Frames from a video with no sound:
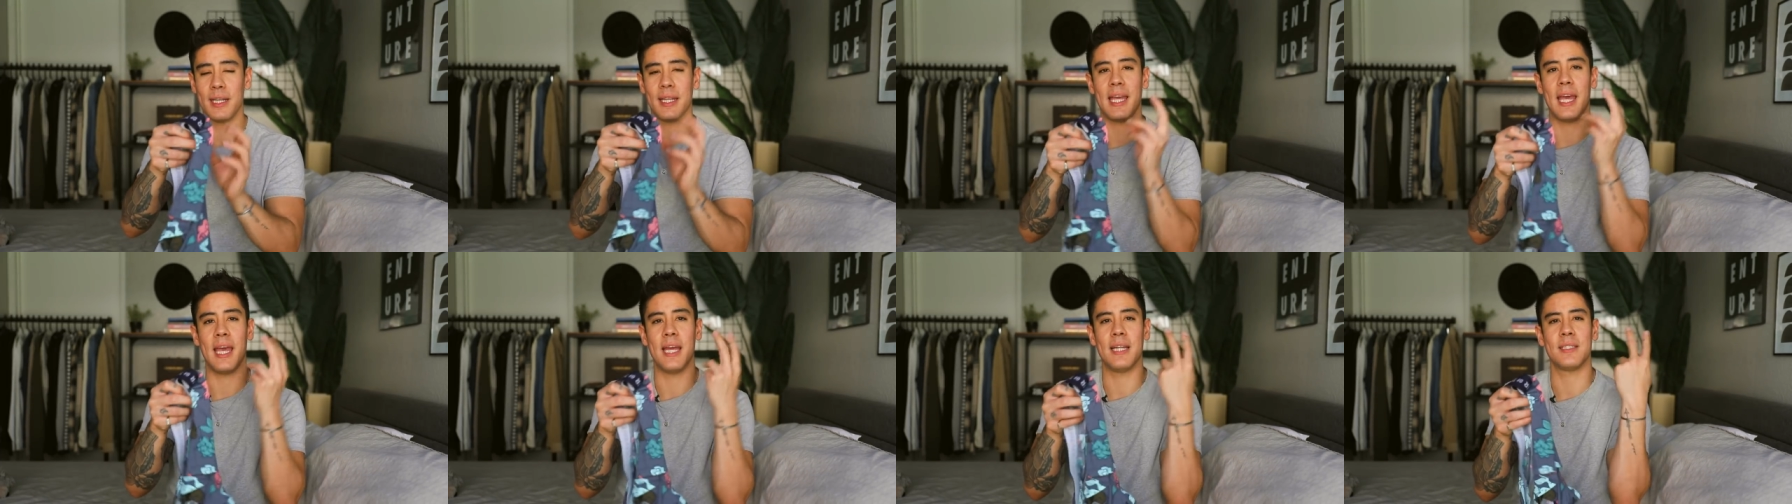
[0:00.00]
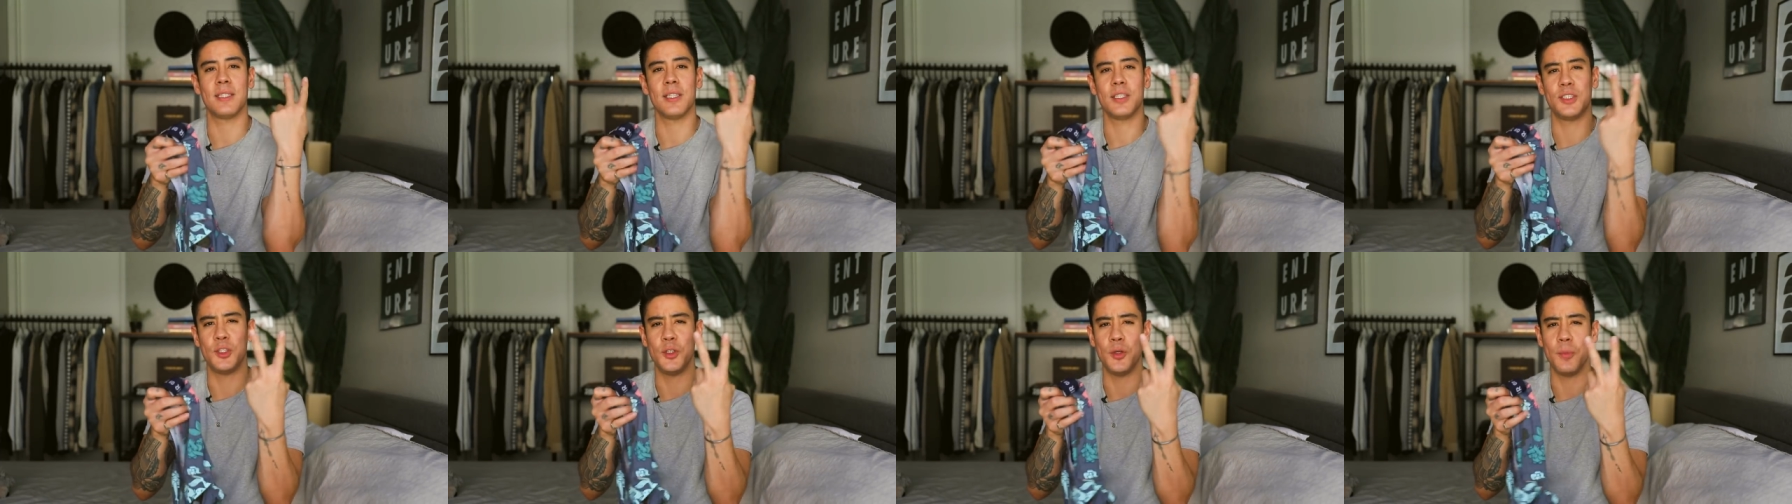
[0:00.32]

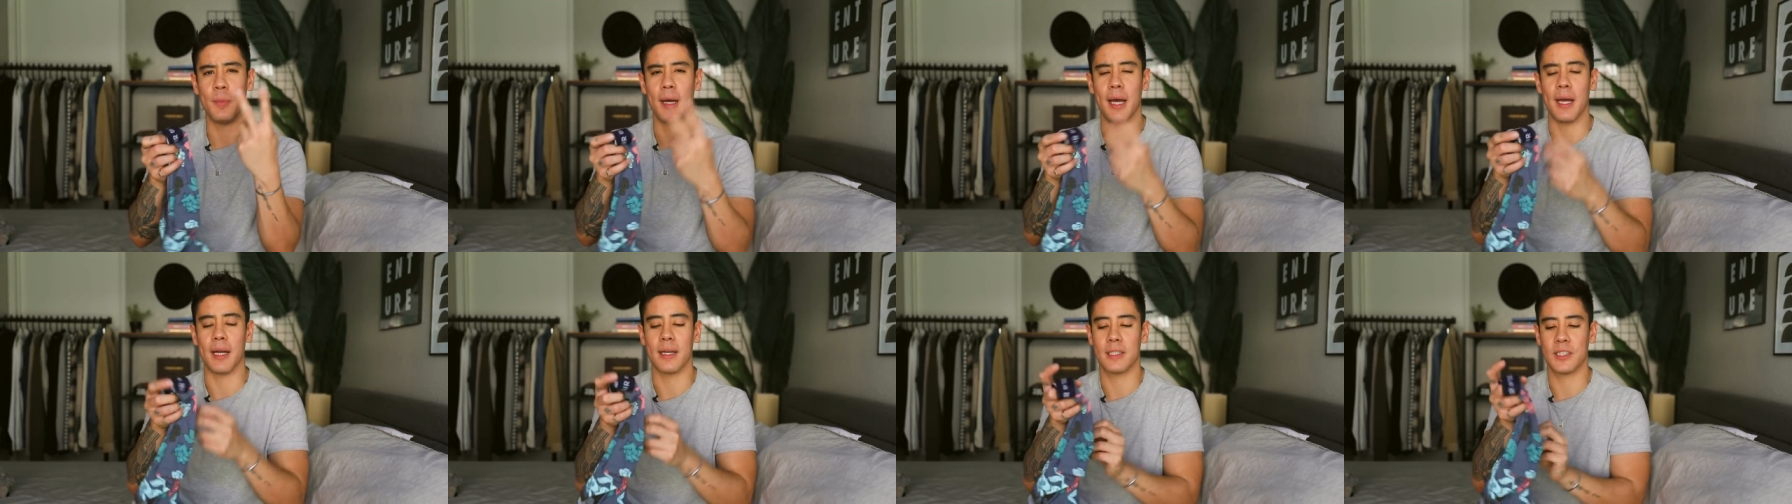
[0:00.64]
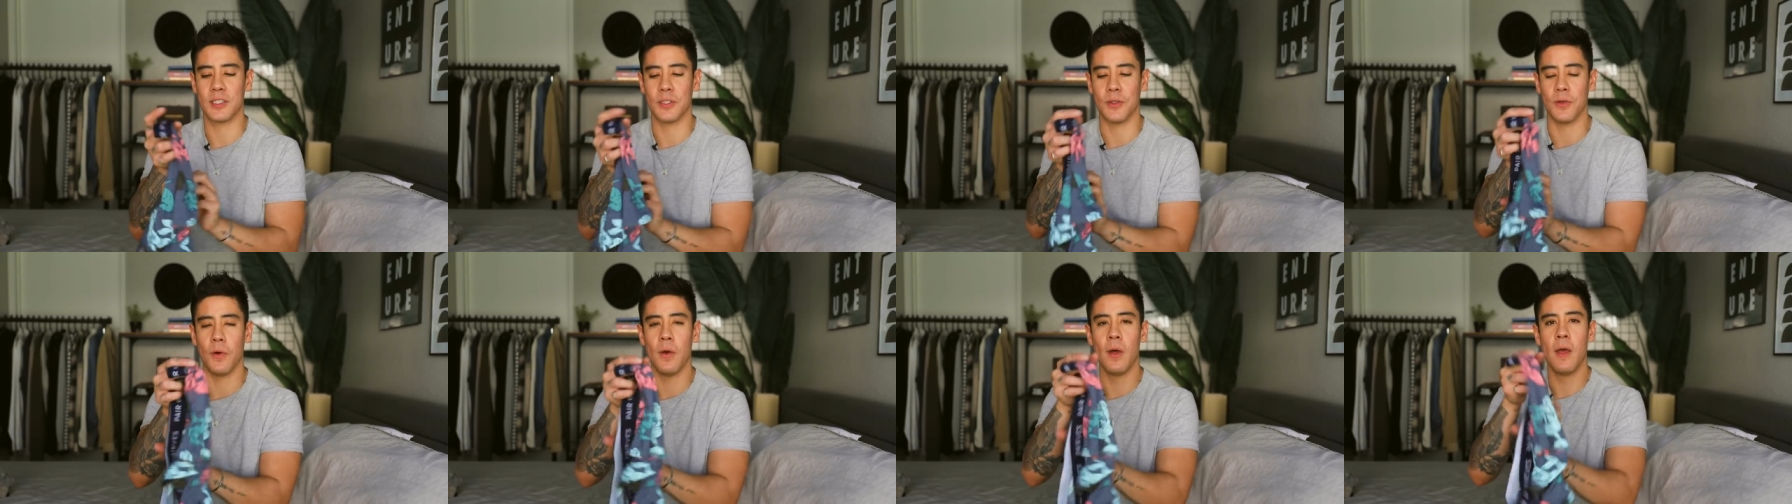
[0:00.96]
It's a two-pack,
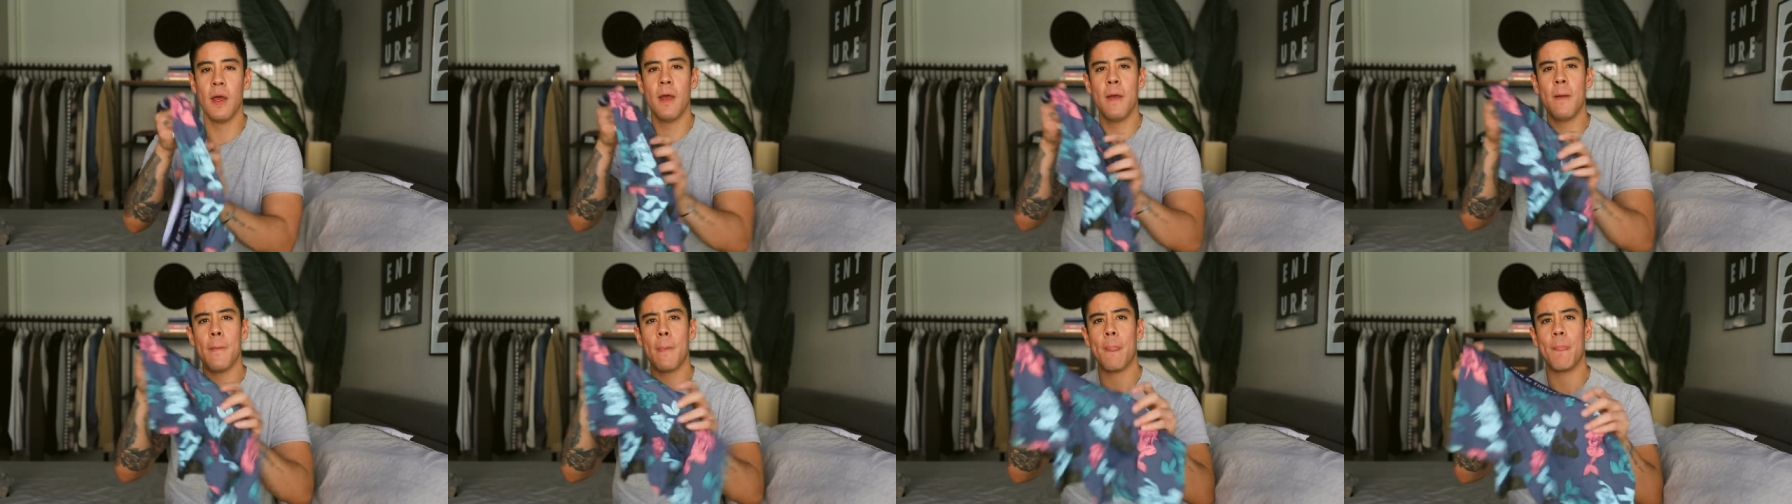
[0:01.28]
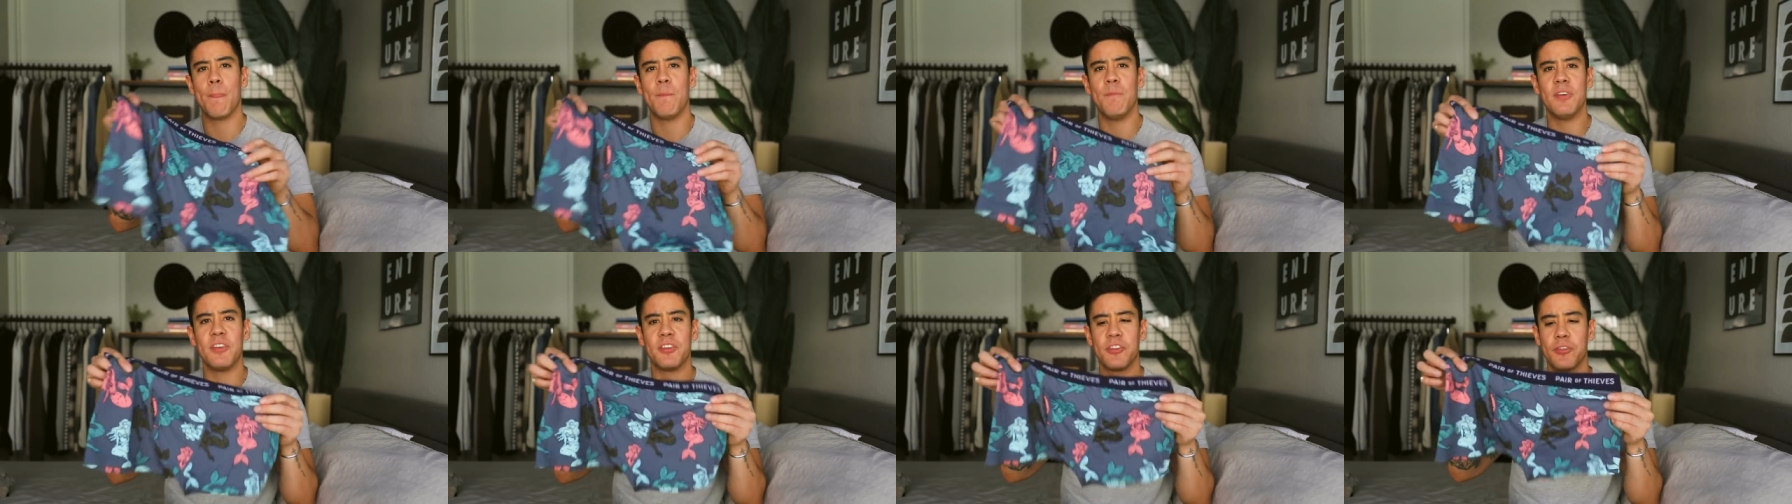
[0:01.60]
so
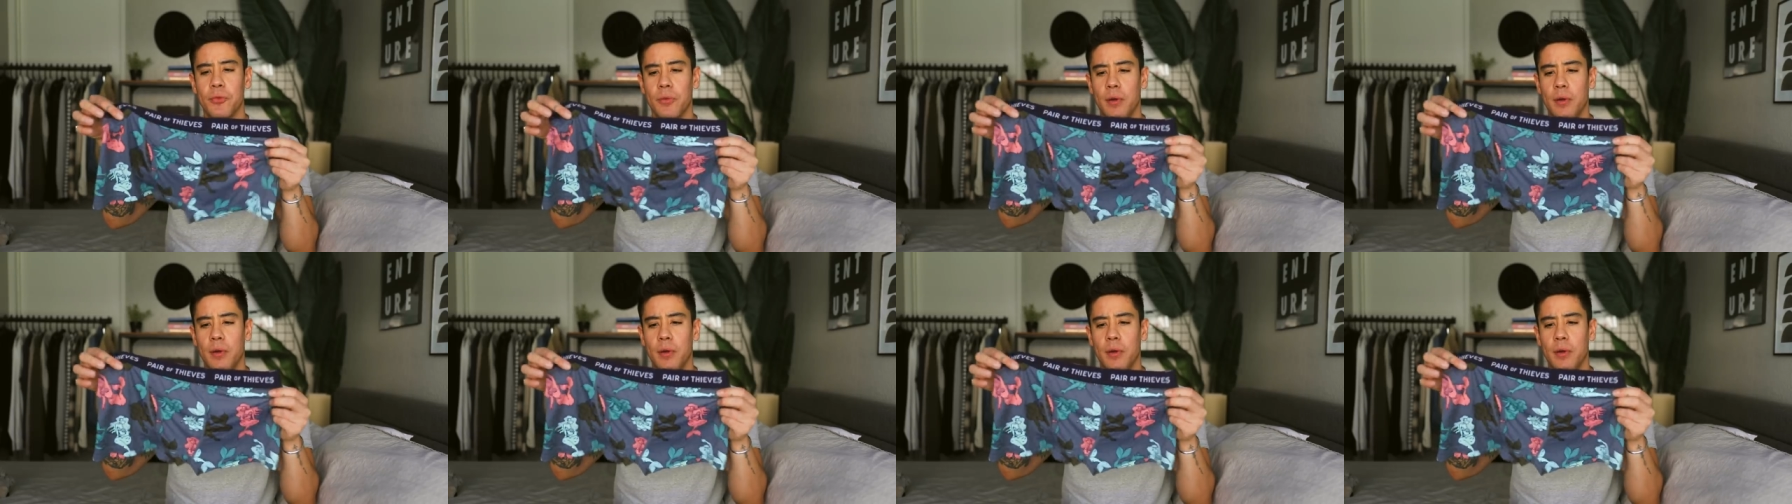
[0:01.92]
this